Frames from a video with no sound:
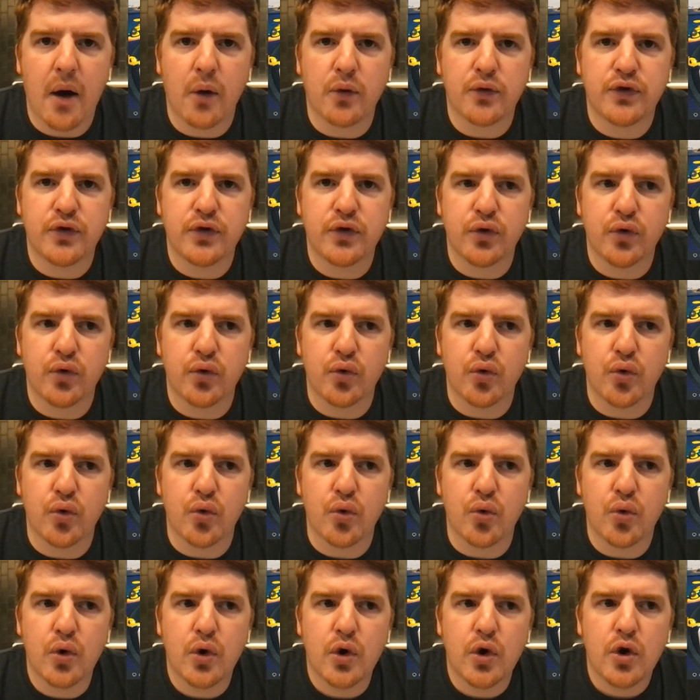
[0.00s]

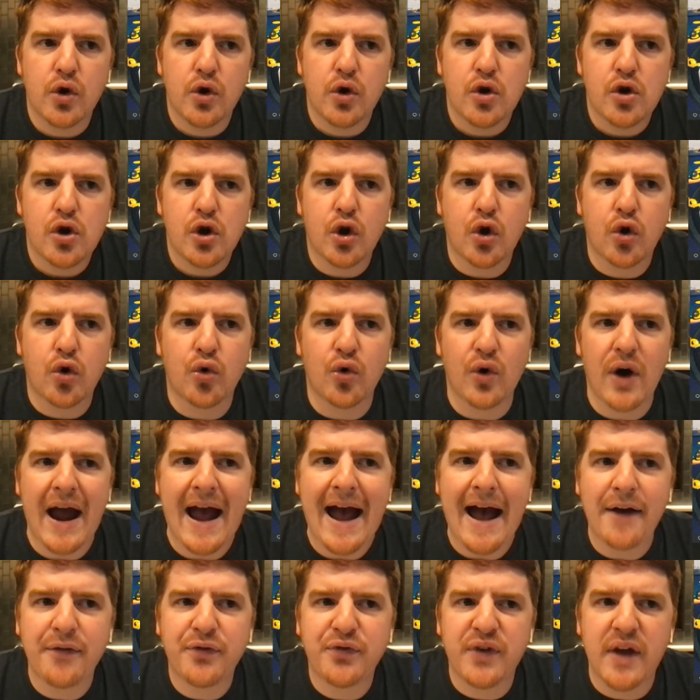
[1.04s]
to
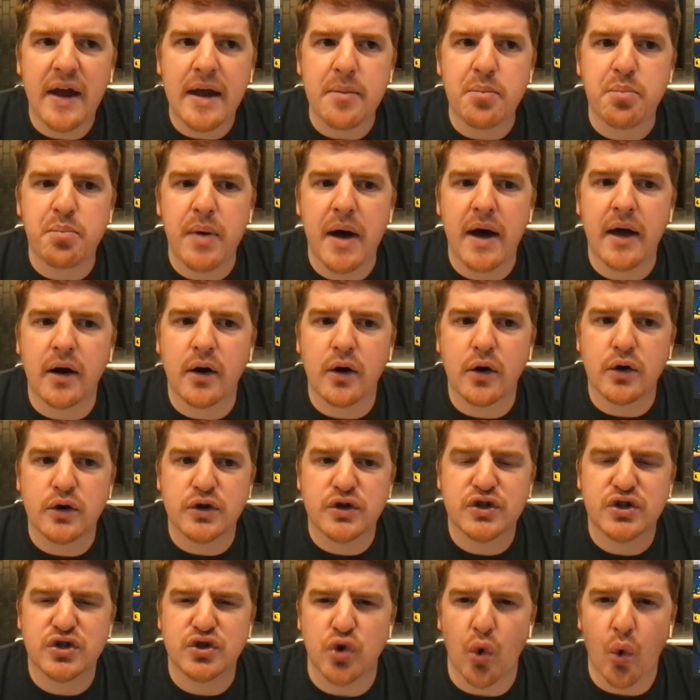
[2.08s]
craft a better
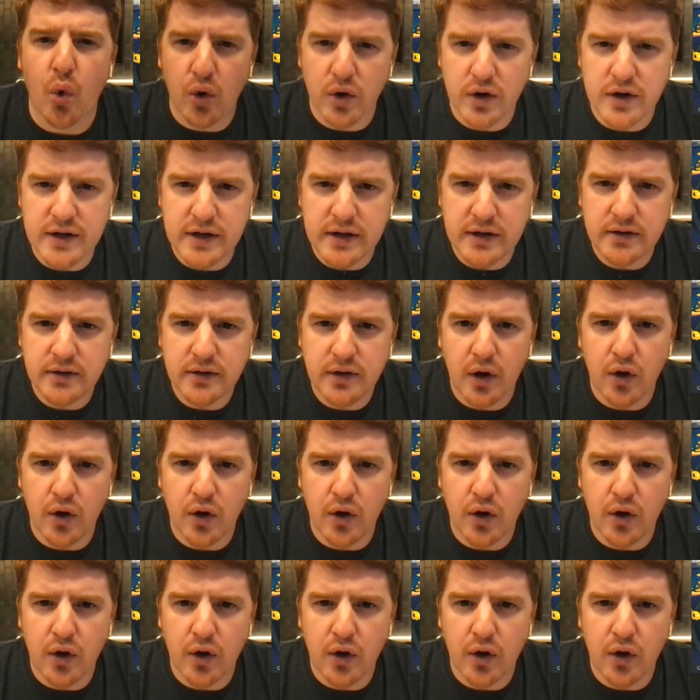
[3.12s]
story